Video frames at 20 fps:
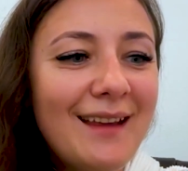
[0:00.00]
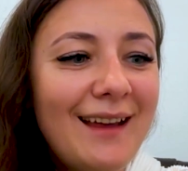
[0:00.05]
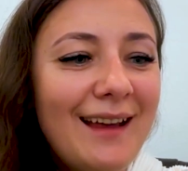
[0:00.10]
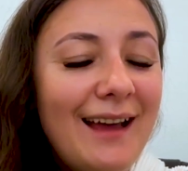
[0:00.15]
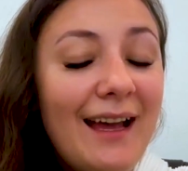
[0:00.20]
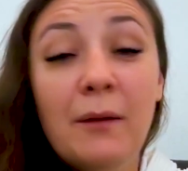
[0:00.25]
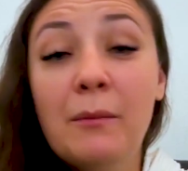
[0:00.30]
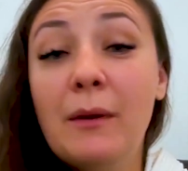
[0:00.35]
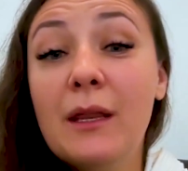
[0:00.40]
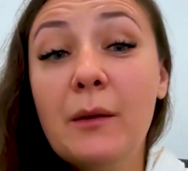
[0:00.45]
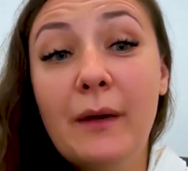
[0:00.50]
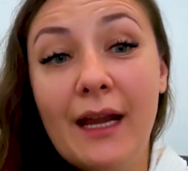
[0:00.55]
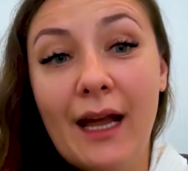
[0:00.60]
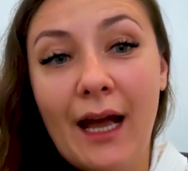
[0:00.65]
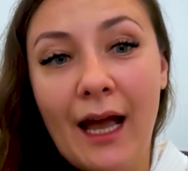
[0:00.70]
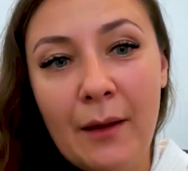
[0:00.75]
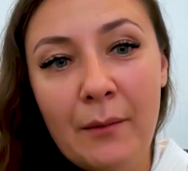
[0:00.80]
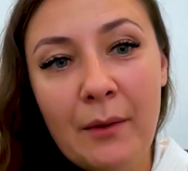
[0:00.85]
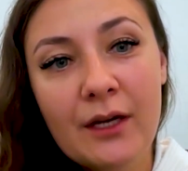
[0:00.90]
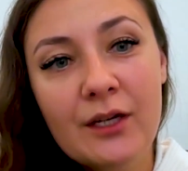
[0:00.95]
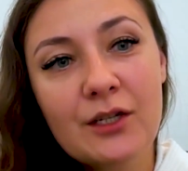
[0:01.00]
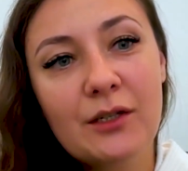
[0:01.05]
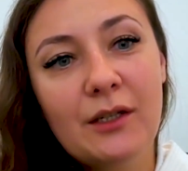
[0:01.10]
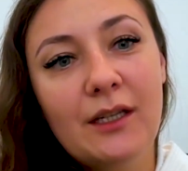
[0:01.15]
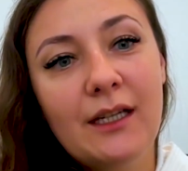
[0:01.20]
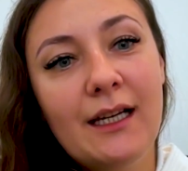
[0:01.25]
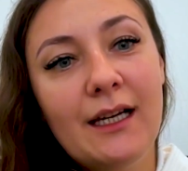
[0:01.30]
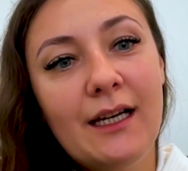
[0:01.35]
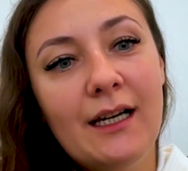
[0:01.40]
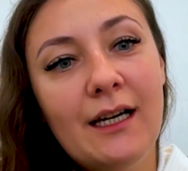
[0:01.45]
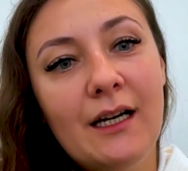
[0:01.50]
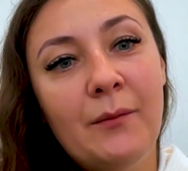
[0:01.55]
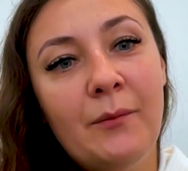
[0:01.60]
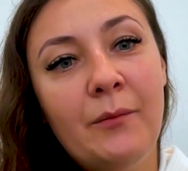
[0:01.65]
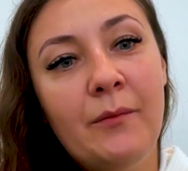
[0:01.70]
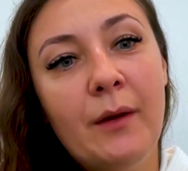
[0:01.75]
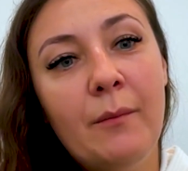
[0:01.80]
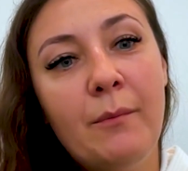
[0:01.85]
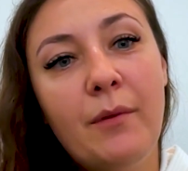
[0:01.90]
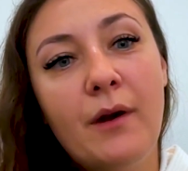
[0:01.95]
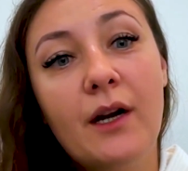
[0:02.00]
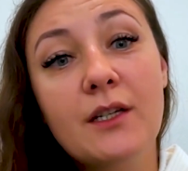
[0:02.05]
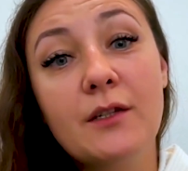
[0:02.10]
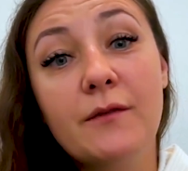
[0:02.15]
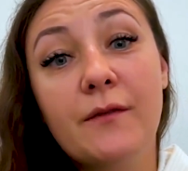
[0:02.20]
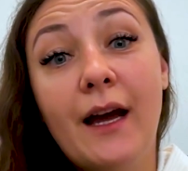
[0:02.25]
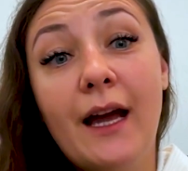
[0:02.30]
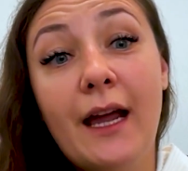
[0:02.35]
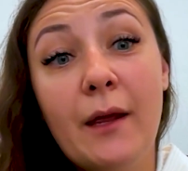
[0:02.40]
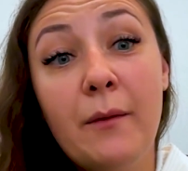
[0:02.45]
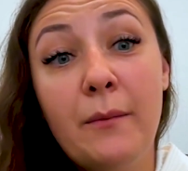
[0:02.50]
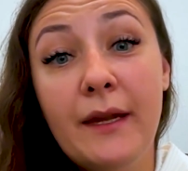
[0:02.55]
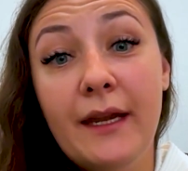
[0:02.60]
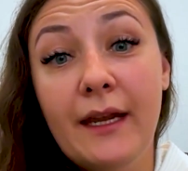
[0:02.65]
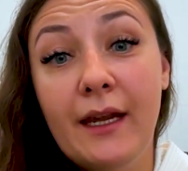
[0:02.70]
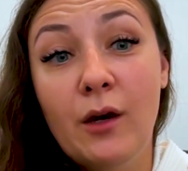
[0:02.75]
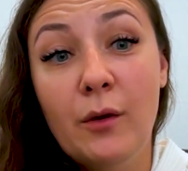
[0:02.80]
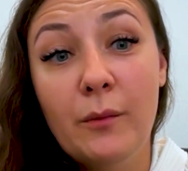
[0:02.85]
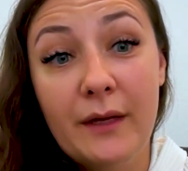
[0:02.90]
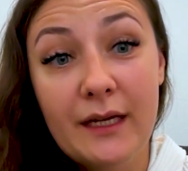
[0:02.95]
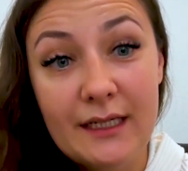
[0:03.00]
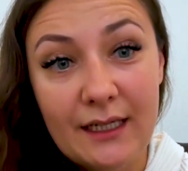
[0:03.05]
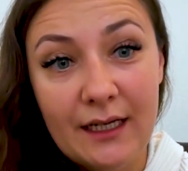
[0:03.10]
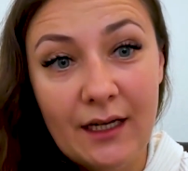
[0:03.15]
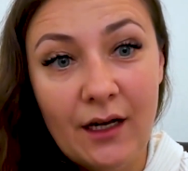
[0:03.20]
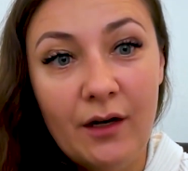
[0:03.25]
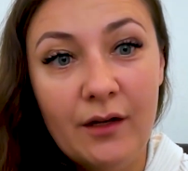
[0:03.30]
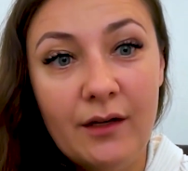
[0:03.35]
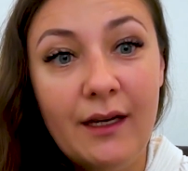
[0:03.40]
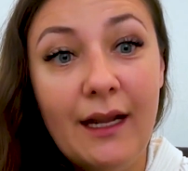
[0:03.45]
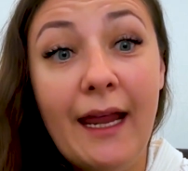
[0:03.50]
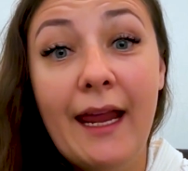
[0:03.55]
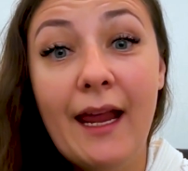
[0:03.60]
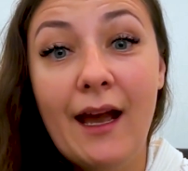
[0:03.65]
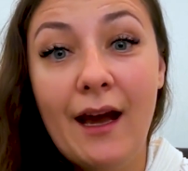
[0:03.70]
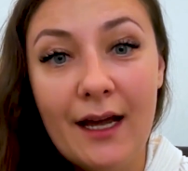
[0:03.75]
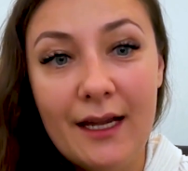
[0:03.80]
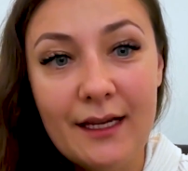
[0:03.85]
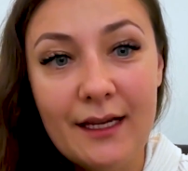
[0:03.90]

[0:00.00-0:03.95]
And by the way, I'm actually a part of IAB committee on AI.